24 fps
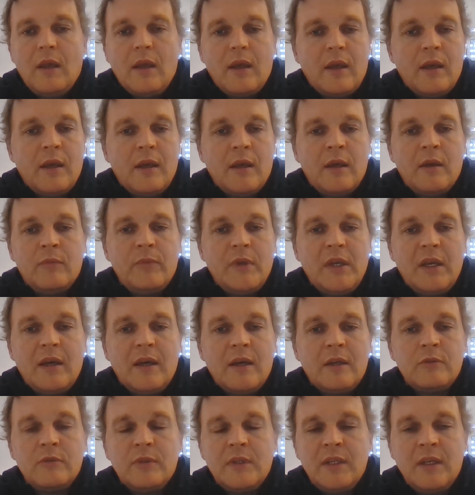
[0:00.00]
And we
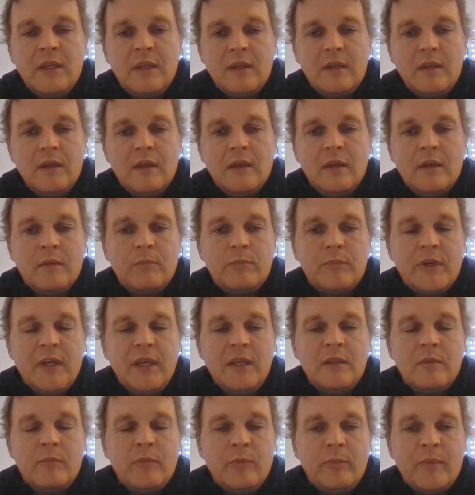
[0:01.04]
can't really
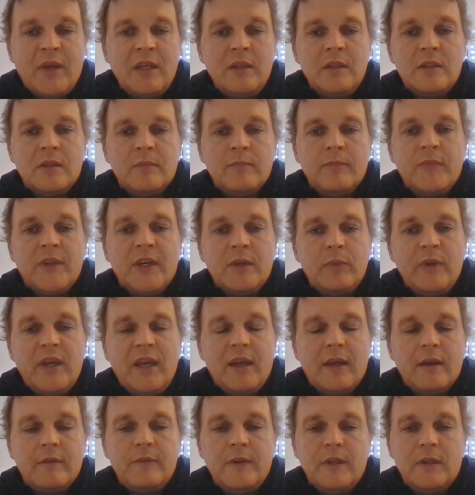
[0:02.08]
break the momentum that we
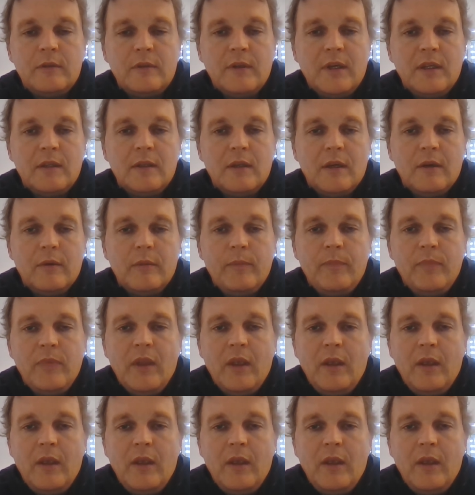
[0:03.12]
have here right now.